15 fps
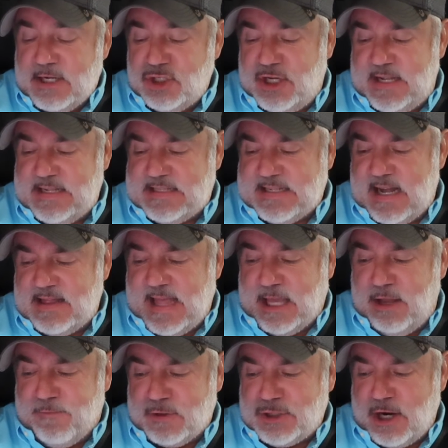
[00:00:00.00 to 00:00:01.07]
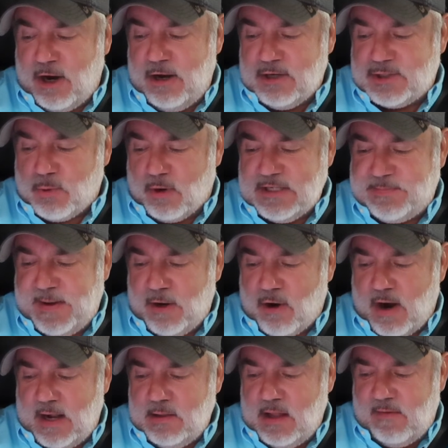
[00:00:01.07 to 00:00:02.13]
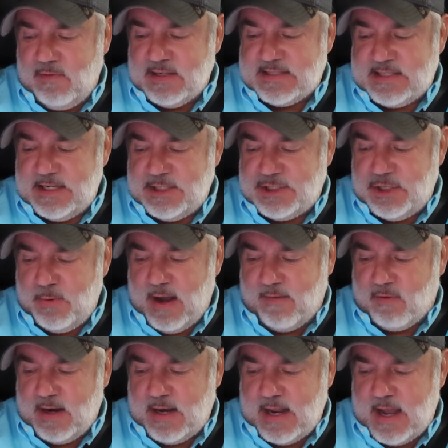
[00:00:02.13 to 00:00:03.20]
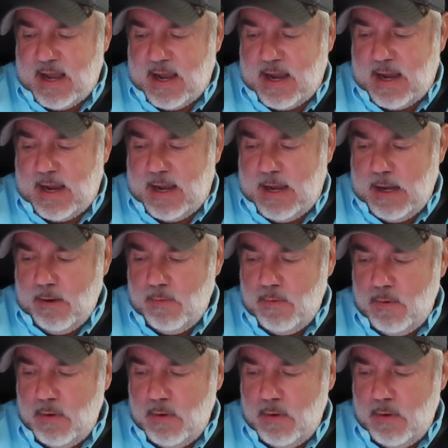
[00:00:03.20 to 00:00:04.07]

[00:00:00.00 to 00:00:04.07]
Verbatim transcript: Jean said, thank you for sharing your stories, Peter. I love listening to you every day.